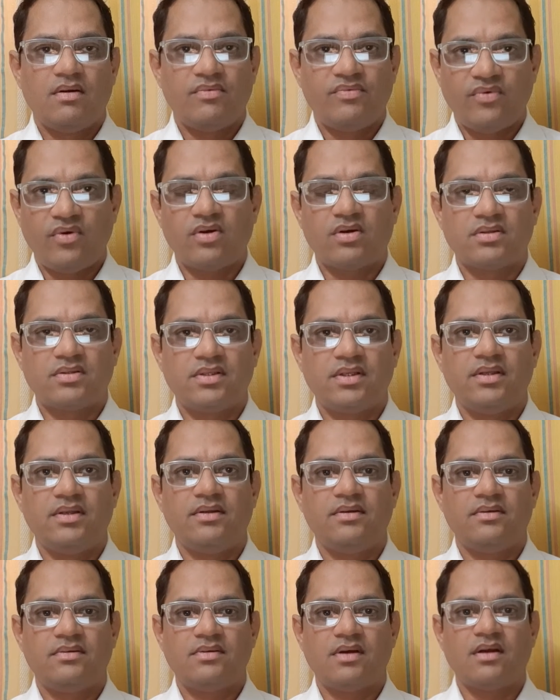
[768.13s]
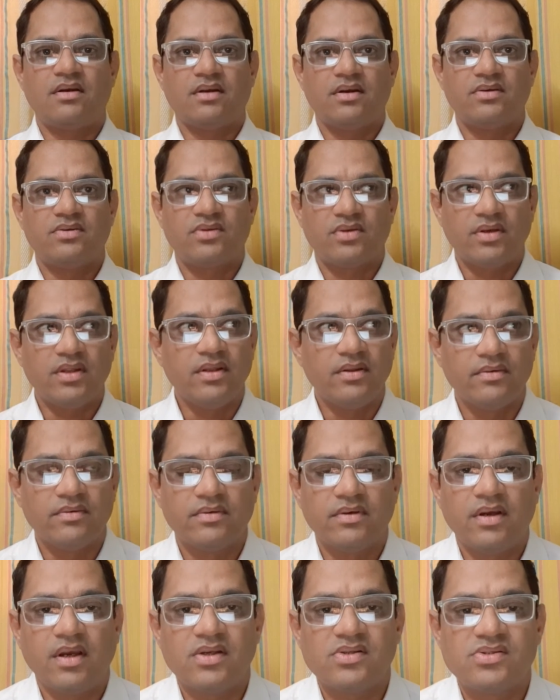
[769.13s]
for the target 3,
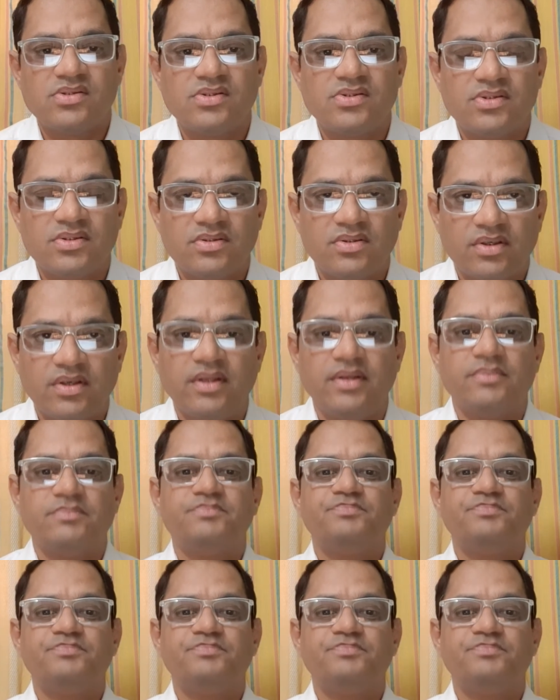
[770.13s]
SDG 3.